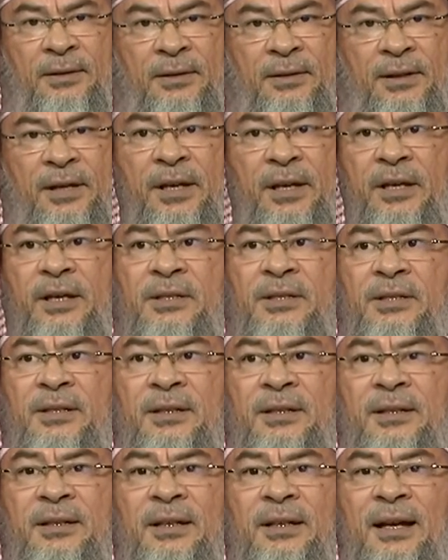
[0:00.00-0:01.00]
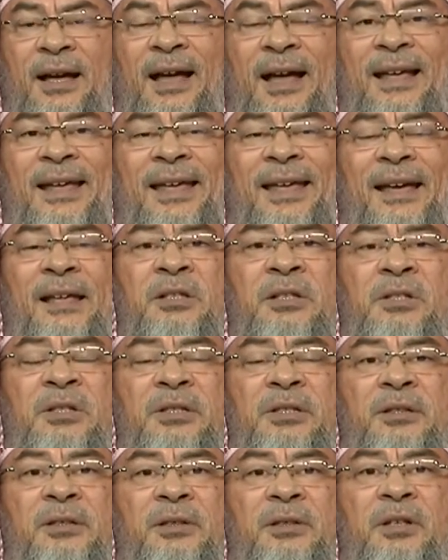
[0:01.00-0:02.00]
It is
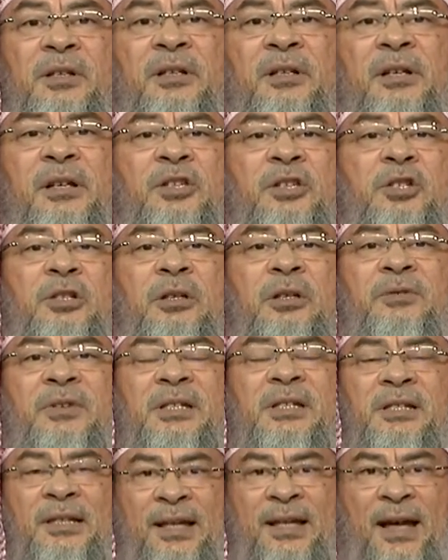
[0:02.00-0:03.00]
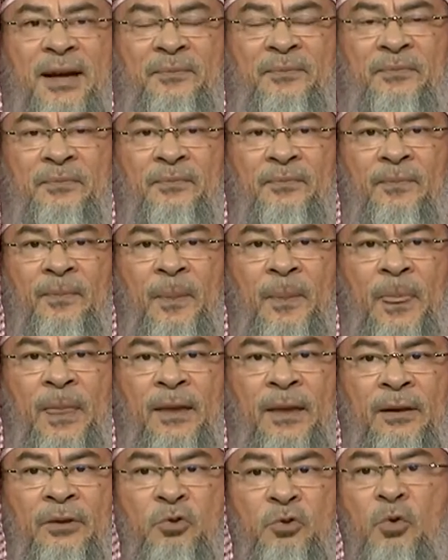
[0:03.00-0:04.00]
against the religion of Islam
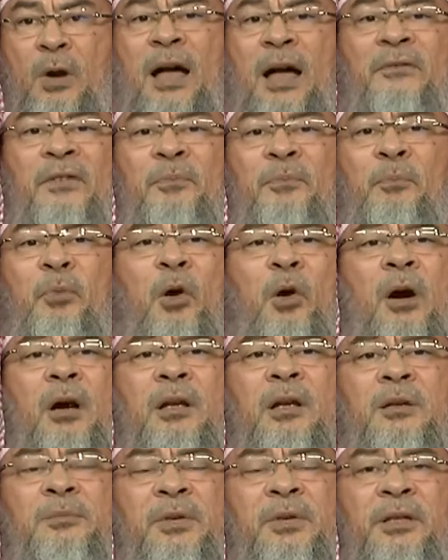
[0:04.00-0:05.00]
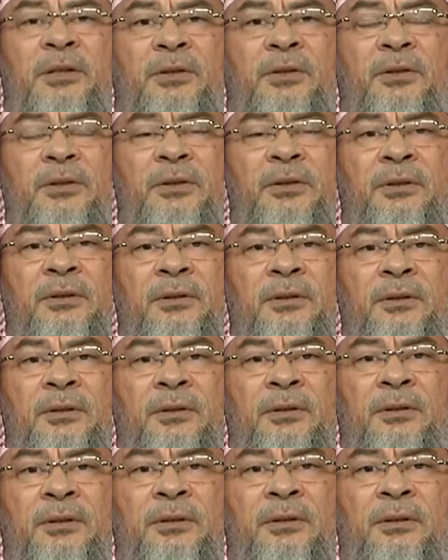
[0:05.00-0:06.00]
to have a parliament
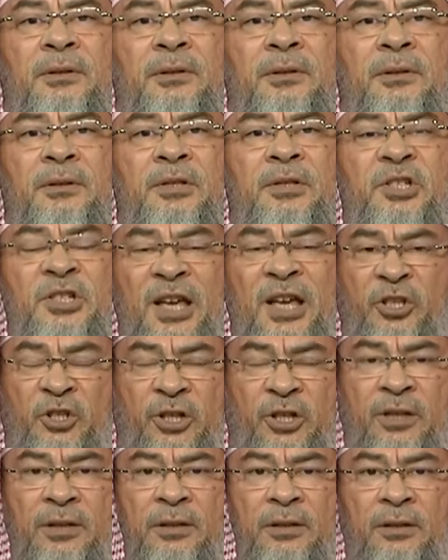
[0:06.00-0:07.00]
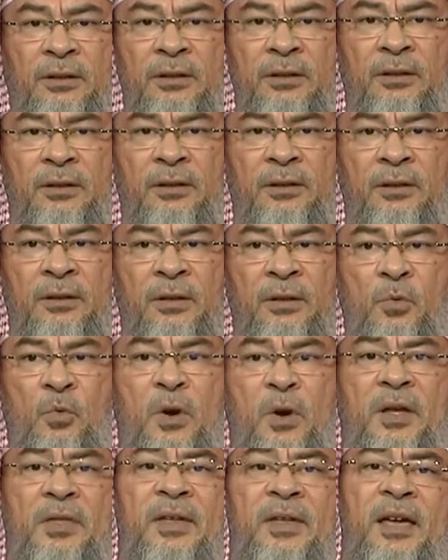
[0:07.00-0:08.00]
session
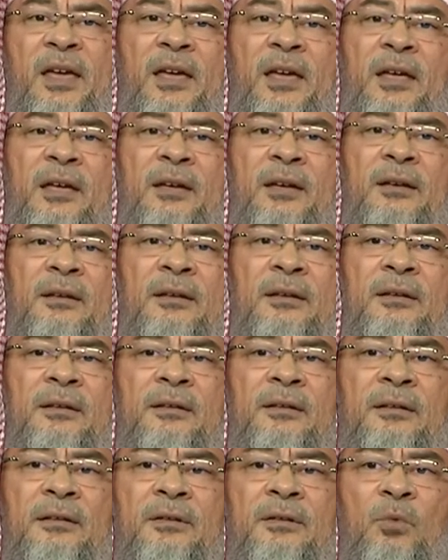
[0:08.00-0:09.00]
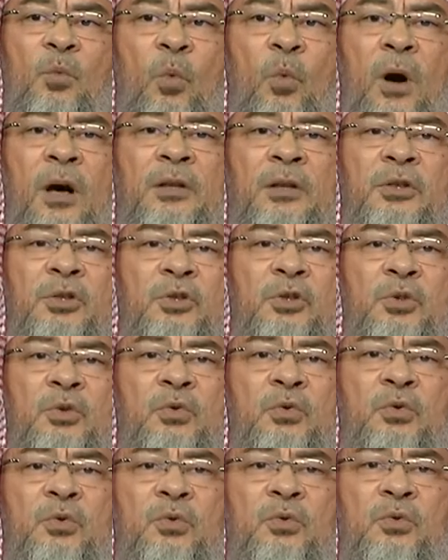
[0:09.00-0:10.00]
where they want
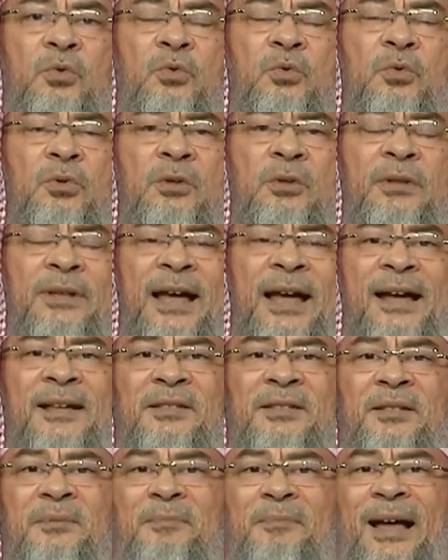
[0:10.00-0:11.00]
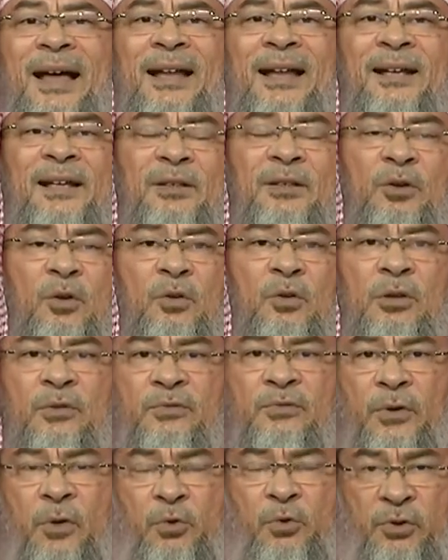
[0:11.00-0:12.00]
to cast a ballot or a
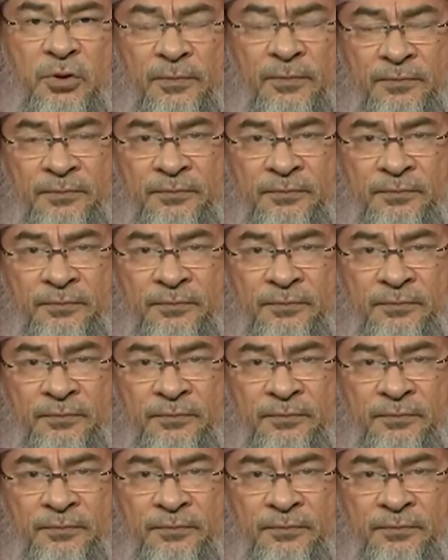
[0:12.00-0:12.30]
vote